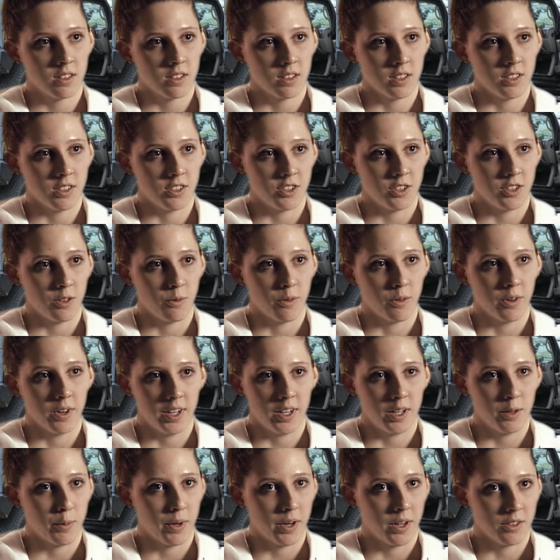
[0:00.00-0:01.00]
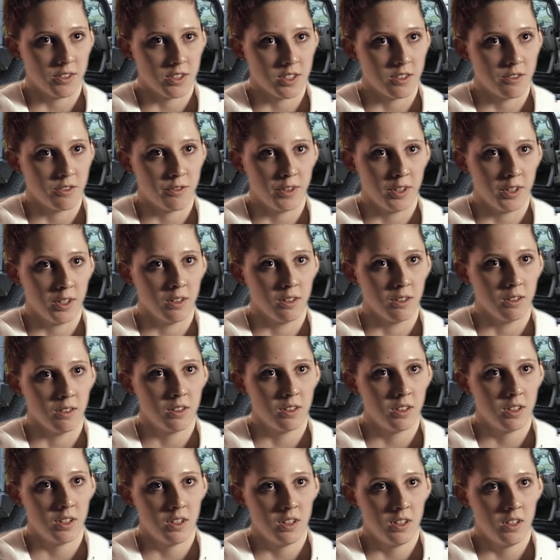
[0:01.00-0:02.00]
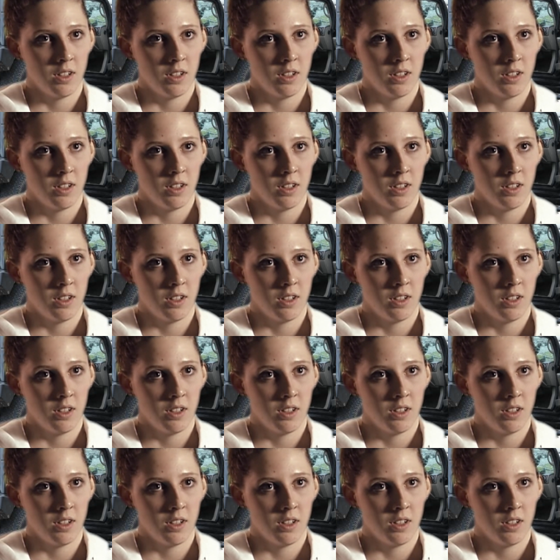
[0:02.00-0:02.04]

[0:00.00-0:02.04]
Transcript: because you don't want anybody else to feel